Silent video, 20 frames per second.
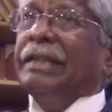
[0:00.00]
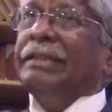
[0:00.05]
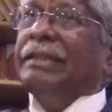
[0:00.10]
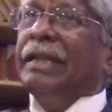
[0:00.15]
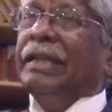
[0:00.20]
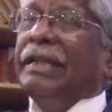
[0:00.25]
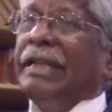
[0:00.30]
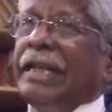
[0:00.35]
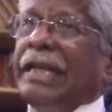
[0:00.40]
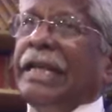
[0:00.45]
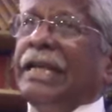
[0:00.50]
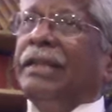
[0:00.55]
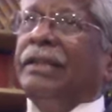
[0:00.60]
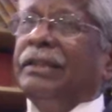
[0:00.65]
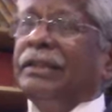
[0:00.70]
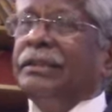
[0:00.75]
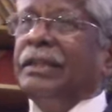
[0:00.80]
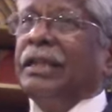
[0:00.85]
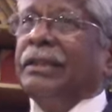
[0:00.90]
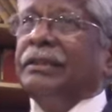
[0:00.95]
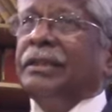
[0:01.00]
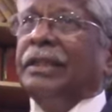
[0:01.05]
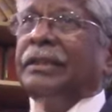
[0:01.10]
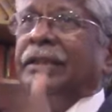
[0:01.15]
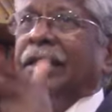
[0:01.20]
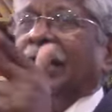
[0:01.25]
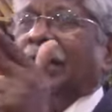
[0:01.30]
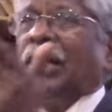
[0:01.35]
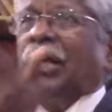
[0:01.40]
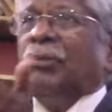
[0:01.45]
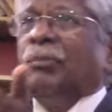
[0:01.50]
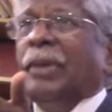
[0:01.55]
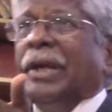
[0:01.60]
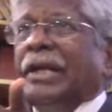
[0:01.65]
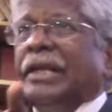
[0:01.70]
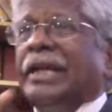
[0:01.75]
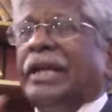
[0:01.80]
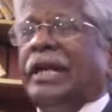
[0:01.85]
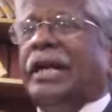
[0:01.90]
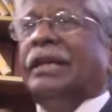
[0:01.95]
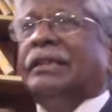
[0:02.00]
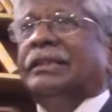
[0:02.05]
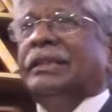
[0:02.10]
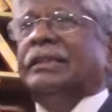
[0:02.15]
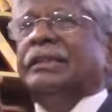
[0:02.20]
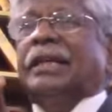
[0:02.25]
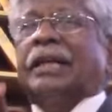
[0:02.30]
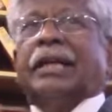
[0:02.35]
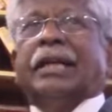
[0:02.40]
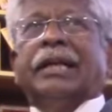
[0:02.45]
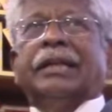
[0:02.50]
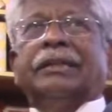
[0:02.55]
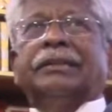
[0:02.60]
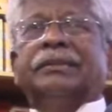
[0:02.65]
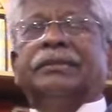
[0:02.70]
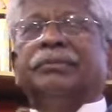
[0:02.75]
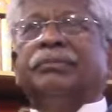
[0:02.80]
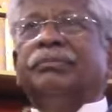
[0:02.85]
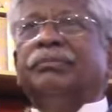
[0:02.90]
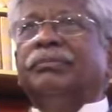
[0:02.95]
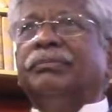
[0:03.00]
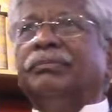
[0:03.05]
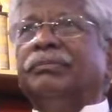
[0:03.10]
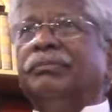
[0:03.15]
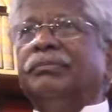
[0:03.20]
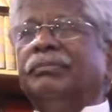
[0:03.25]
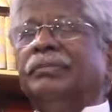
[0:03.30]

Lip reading: there is a need, that they got materials in their hands